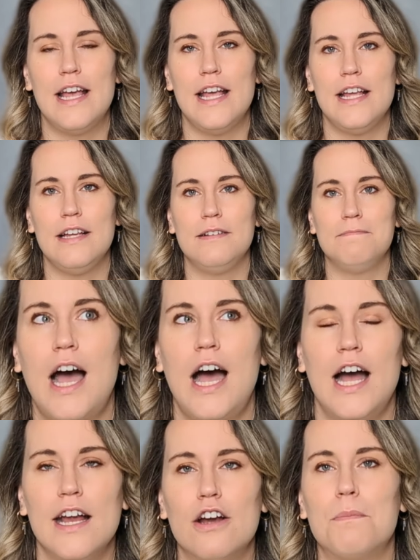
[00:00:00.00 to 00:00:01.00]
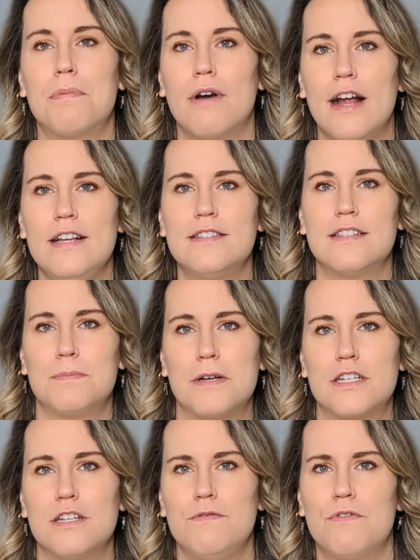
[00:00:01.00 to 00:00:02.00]
a higher price,
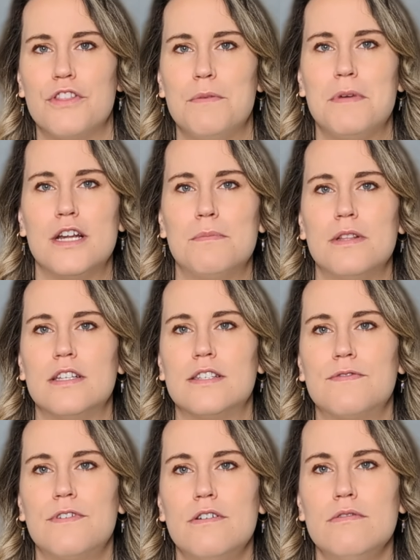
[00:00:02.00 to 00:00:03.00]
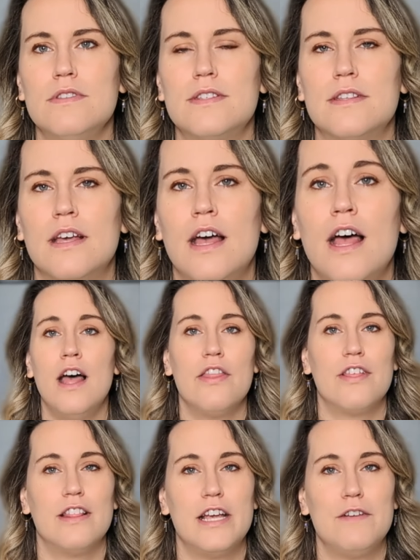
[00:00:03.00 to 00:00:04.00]
especially for the minimalist phones.
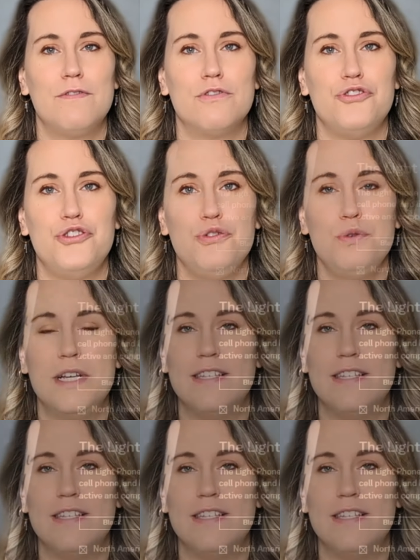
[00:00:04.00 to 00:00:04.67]
The Light Phone 2